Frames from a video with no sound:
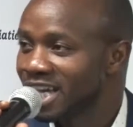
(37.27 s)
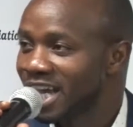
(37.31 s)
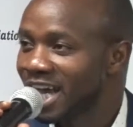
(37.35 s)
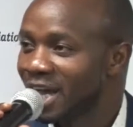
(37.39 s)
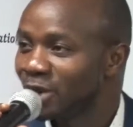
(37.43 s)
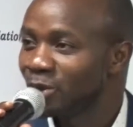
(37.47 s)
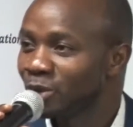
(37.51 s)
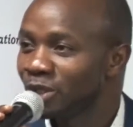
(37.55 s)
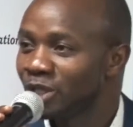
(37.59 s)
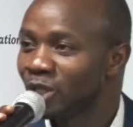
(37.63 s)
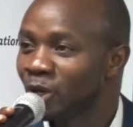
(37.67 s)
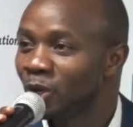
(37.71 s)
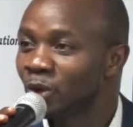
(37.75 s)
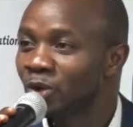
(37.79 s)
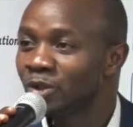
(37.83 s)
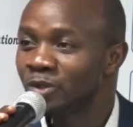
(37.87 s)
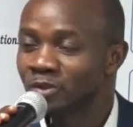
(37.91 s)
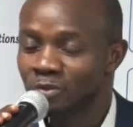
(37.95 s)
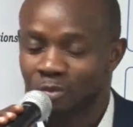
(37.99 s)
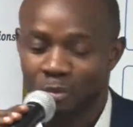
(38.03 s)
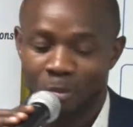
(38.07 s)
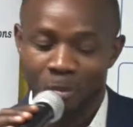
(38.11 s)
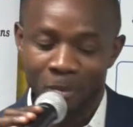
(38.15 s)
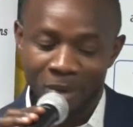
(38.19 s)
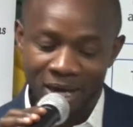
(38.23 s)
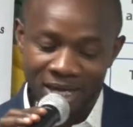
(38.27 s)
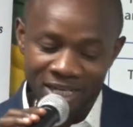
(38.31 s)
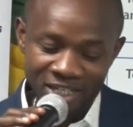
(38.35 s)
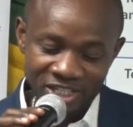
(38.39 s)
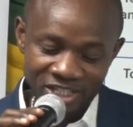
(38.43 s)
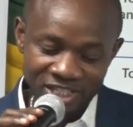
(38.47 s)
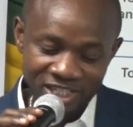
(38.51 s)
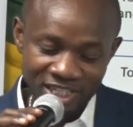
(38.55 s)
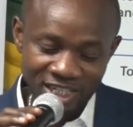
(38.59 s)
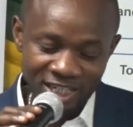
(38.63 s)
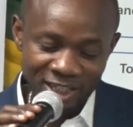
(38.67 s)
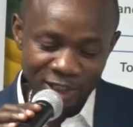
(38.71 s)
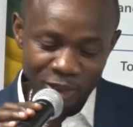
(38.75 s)
And without
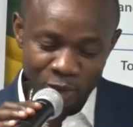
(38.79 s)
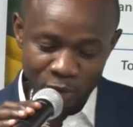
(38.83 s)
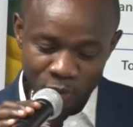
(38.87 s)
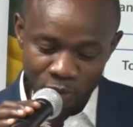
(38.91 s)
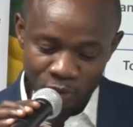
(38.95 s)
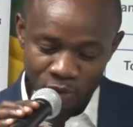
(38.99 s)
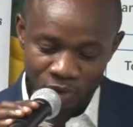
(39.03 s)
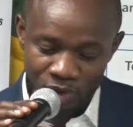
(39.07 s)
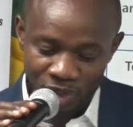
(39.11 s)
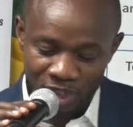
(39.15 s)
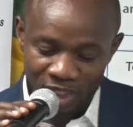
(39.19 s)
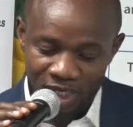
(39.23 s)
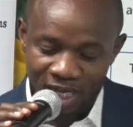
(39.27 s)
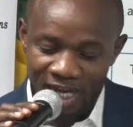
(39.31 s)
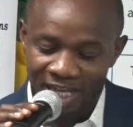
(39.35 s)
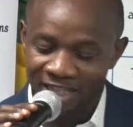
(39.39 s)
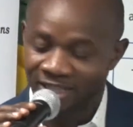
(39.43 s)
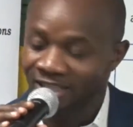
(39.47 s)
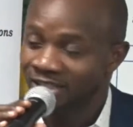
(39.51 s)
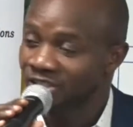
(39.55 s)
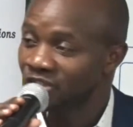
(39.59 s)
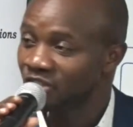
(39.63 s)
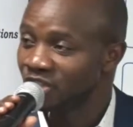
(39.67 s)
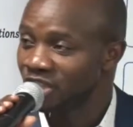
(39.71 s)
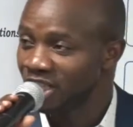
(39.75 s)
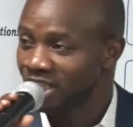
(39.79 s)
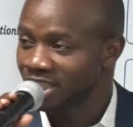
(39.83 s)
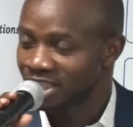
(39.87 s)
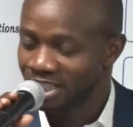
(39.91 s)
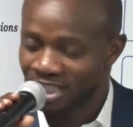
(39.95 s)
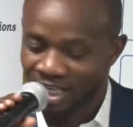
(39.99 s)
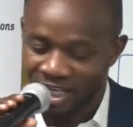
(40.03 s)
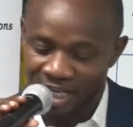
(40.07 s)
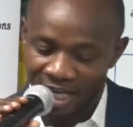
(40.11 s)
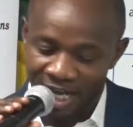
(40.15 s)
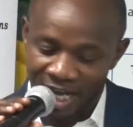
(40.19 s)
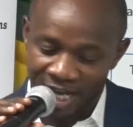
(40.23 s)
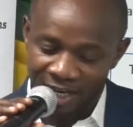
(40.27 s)
much ado, at this
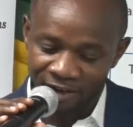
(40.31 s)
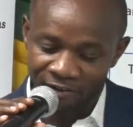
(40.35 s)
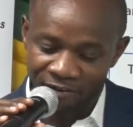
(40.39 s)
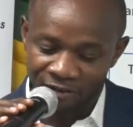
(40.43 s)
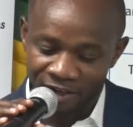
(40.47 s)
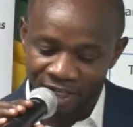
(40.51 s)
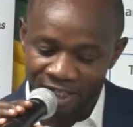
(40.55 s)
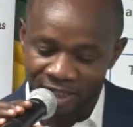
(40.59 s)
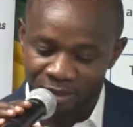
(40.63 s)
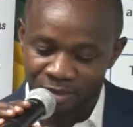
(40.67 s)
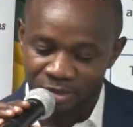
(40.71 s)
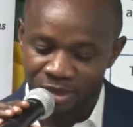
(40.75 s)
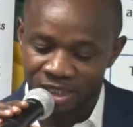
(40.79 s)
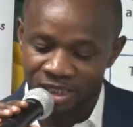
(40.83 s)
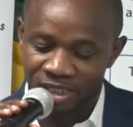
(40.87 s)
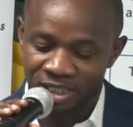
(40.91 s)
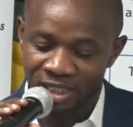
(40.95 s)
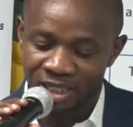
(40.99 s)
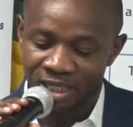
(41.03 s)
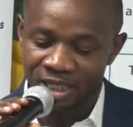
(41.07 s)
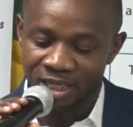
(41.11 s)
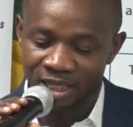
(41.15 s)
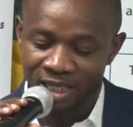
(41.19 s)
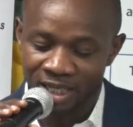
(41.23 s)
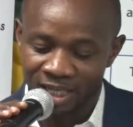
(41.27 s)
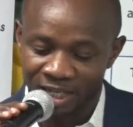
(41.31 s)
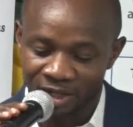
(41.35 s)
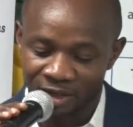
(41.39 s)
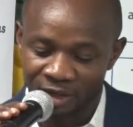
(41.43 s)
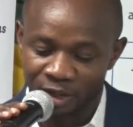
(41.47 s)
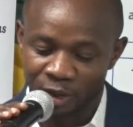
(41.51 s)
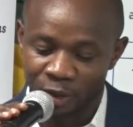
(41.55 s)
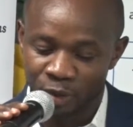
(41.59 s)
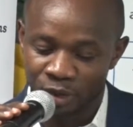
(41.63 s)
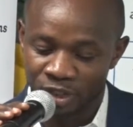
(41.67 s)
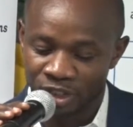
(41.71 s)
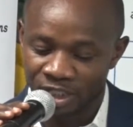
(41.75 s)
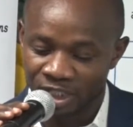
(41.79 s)
juncture, I invite Mr.
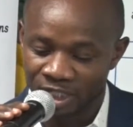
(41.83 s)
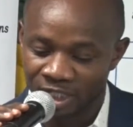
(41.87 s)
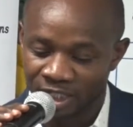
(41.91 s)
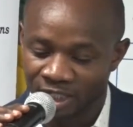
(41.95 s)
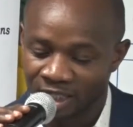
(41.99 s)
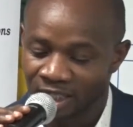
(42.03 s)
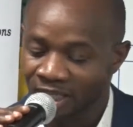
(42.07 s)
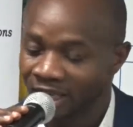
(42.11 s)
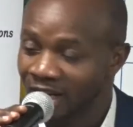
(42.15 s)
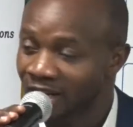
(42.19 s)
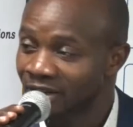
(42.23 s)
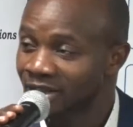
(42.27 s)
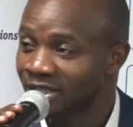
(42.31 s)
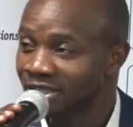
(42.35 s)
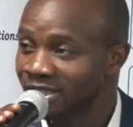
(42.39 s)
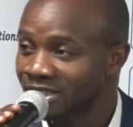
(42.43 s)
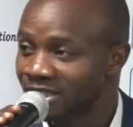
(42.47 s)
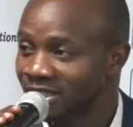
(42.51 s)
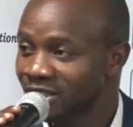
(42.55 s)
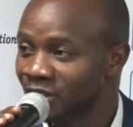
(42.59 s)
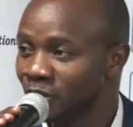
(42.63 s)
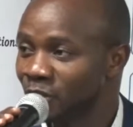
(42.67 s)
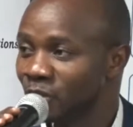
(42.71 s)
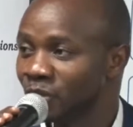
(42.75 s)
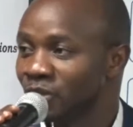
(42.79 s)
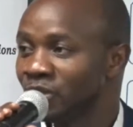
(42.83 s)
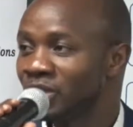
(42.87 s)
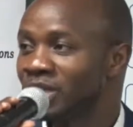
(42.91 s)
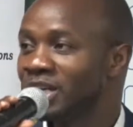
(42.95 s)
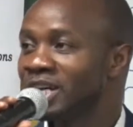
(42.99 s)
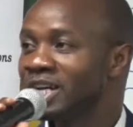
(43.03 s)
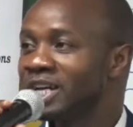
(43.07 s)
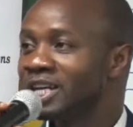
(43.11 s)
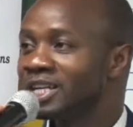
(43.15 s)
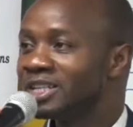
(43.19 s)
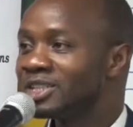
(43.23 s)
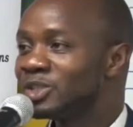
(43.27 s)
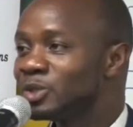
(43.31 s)
Henry Ochieng, Kara CEO,
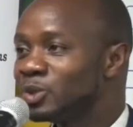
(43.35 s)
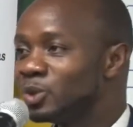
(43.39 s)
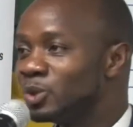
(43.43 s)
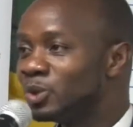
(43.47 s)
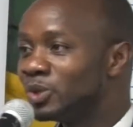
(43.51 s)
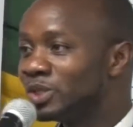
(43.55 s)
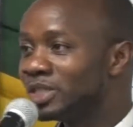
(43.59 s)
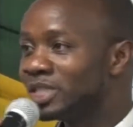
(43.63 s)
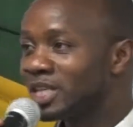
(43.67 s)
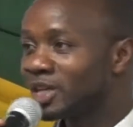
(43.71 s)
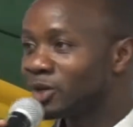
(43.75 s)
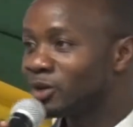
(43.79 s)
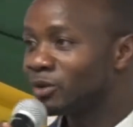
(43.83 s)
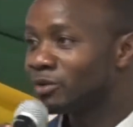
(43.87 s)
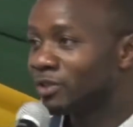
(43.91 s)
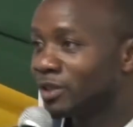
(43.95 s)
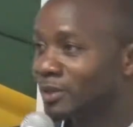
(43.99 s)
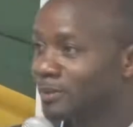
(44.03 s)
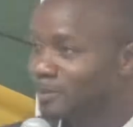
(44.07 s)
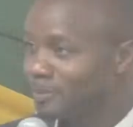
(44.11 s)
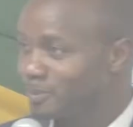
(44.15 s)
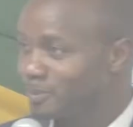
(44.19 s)
to take over.